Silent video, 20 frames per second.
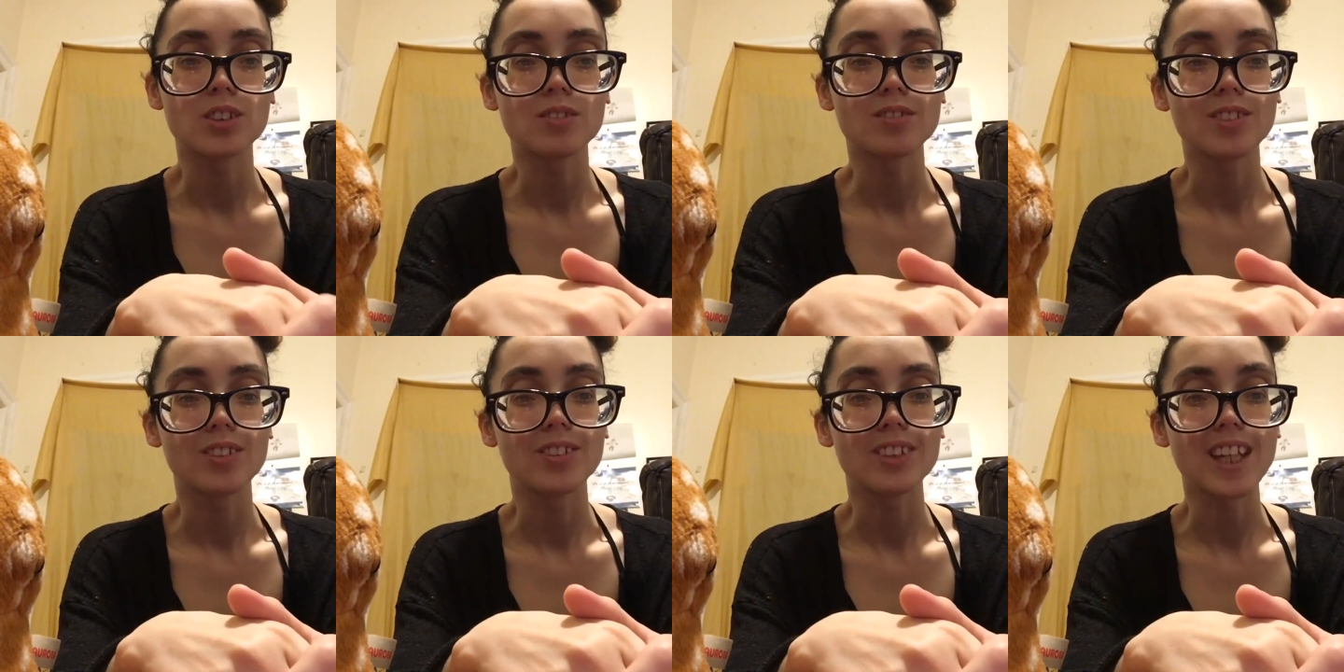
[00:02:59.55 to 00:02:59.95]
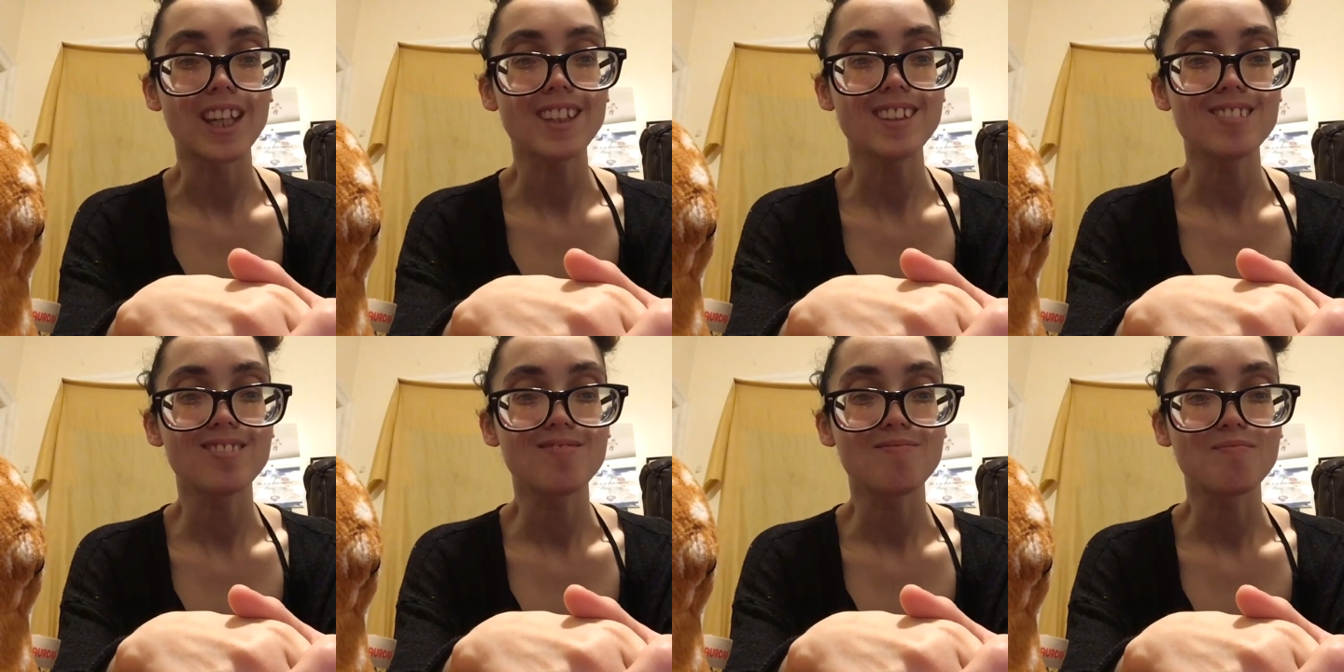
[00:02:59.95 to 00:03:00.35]
okay?
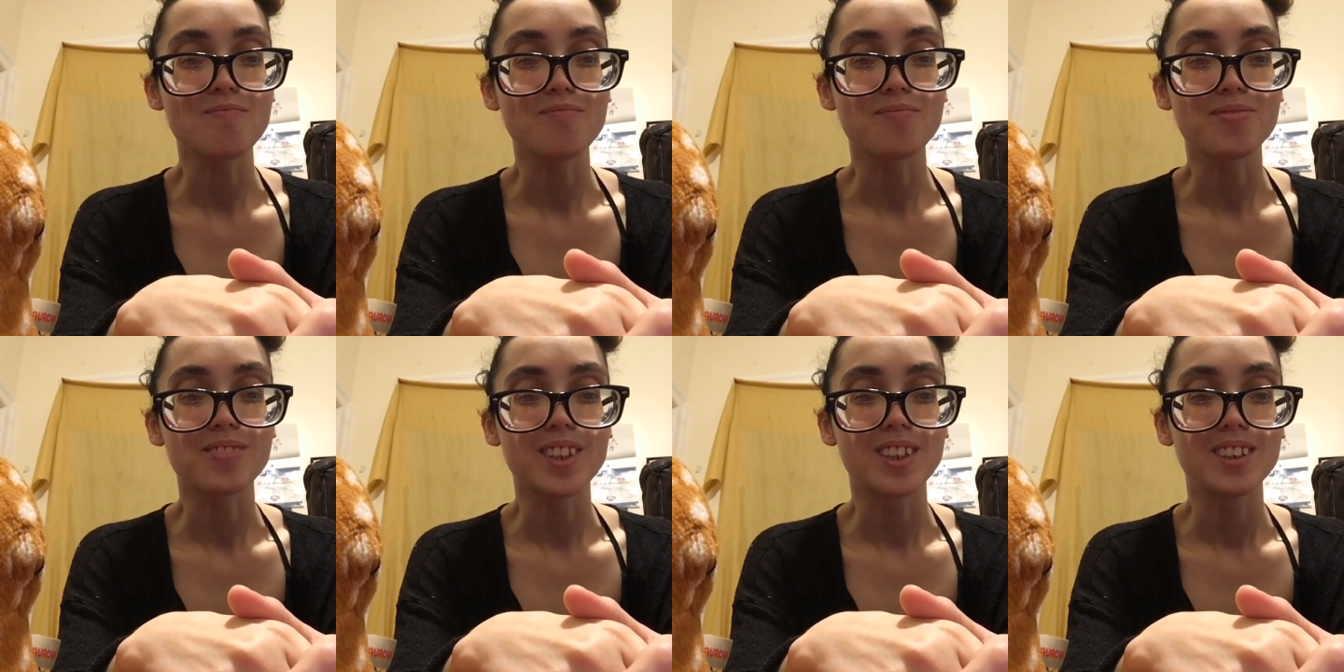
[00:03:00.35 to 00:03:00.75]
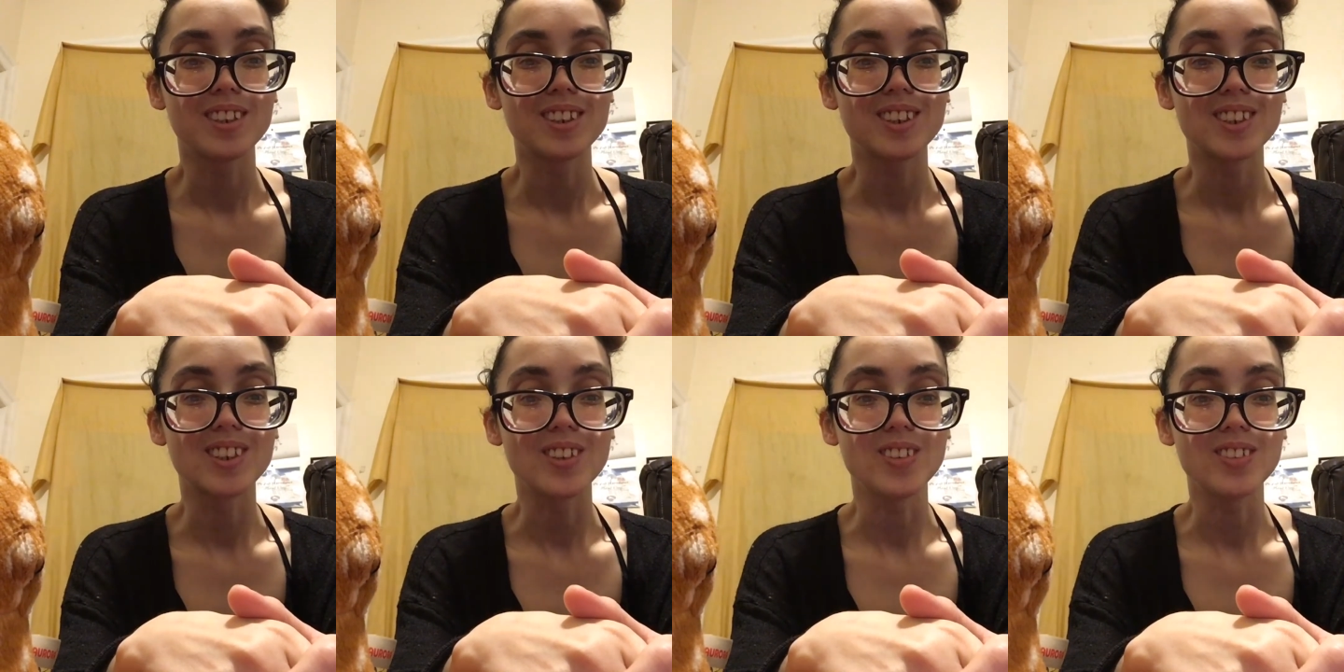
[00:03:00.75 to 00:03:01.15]

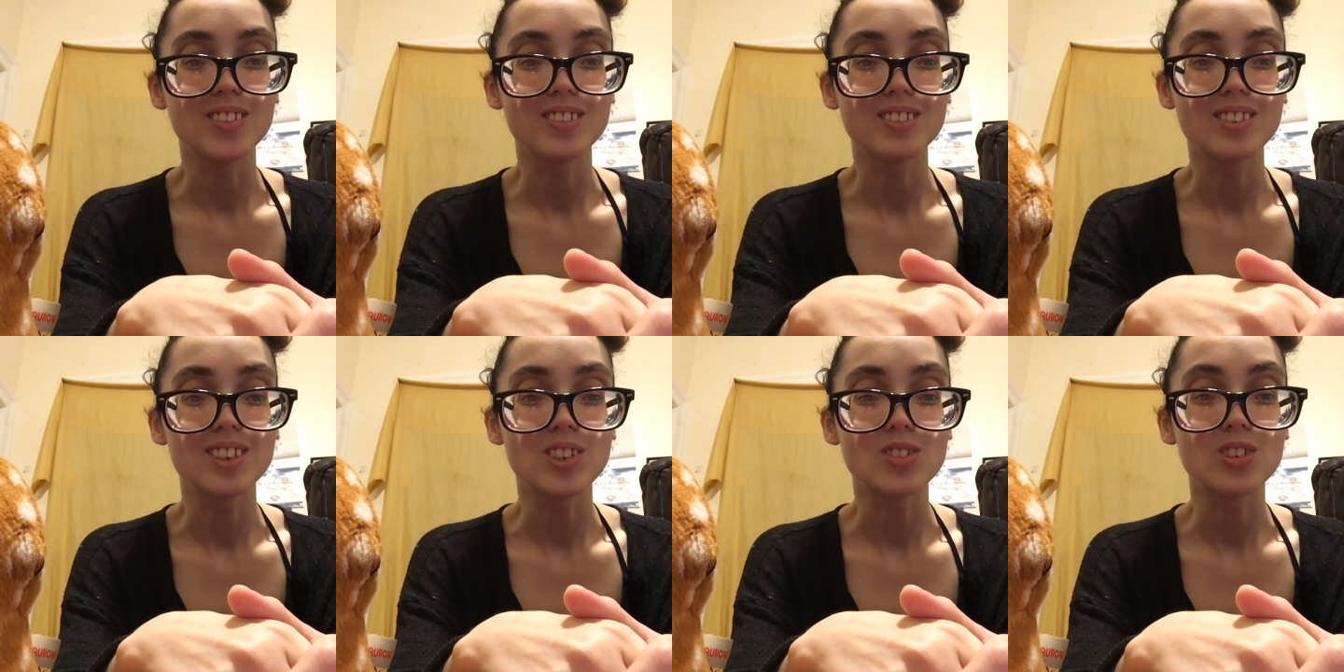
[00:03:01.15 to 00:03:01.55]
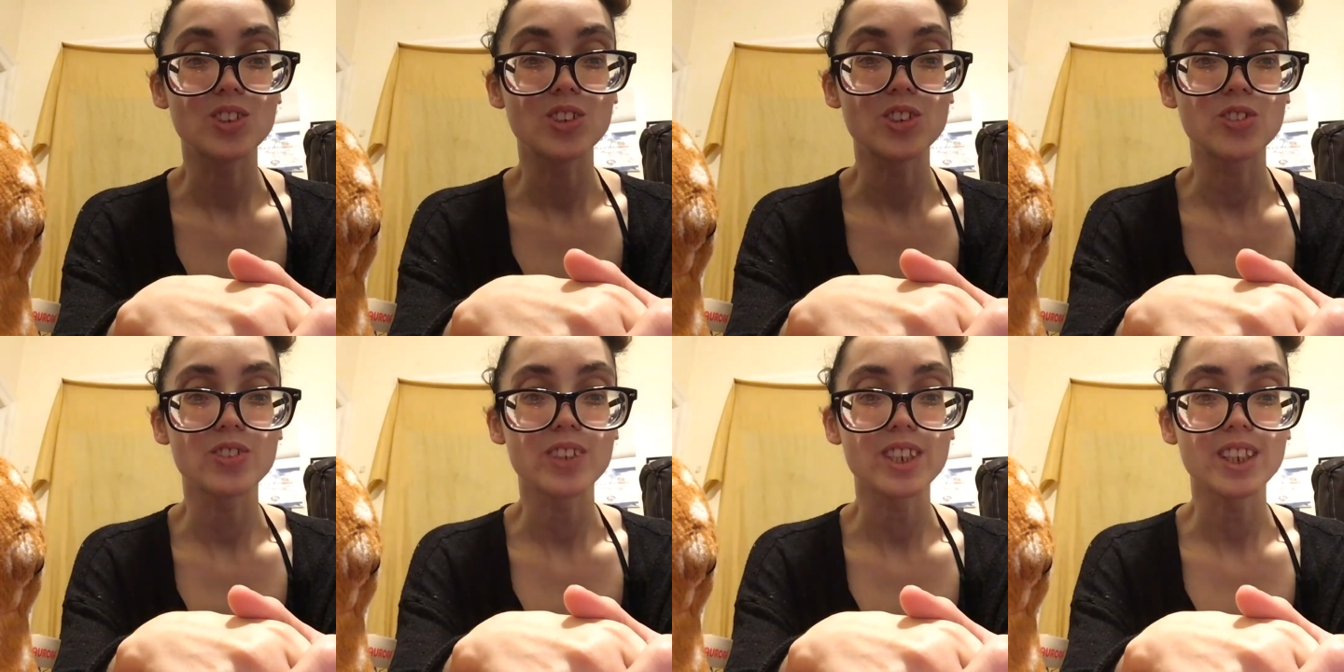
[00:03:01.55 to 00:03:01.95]
So this was
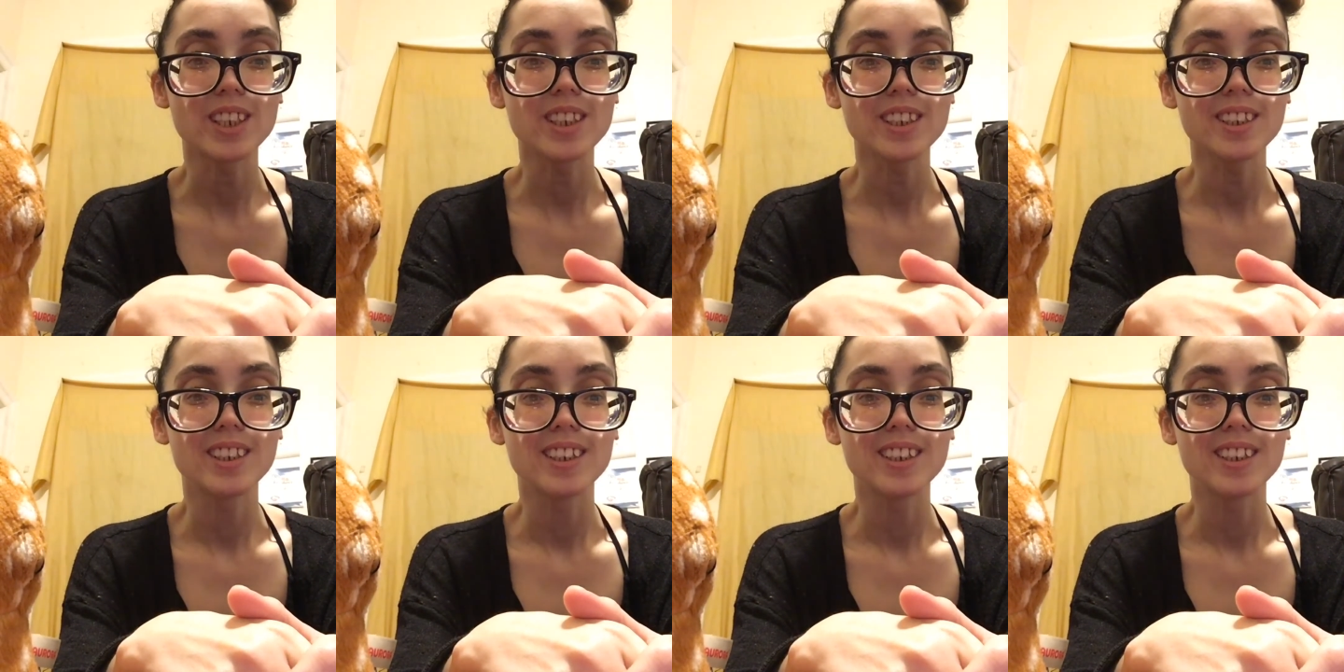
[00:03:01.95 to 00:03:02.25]
your reading.